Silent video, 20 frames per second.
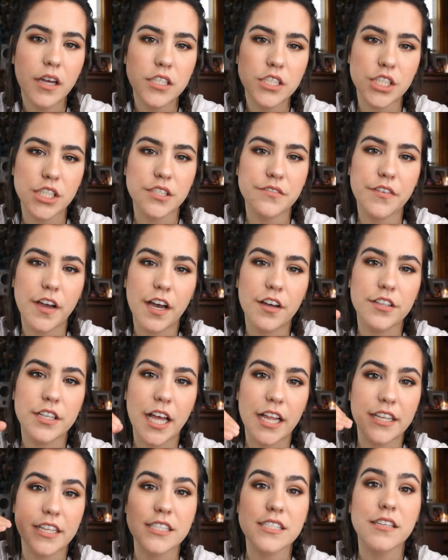she's found
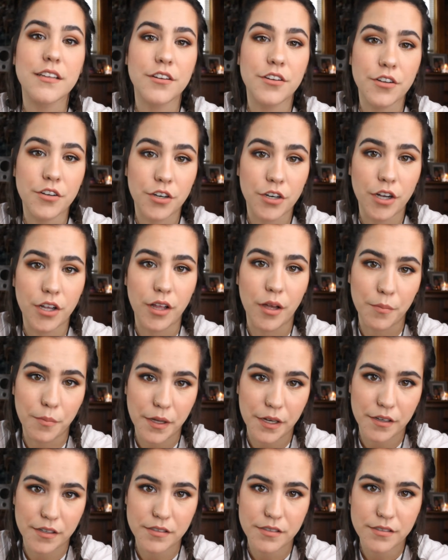that this little girl
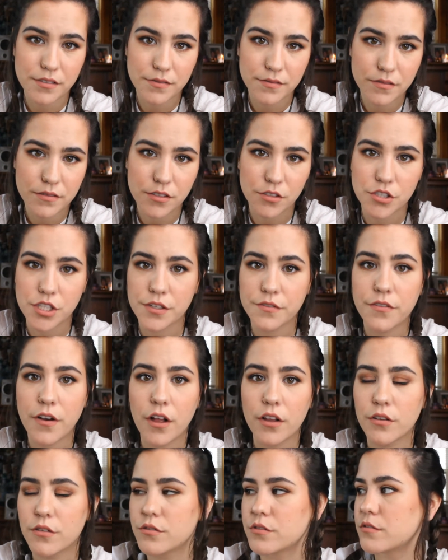appears. So she
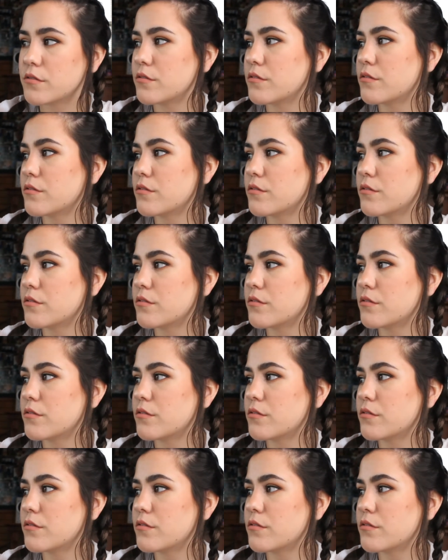follows.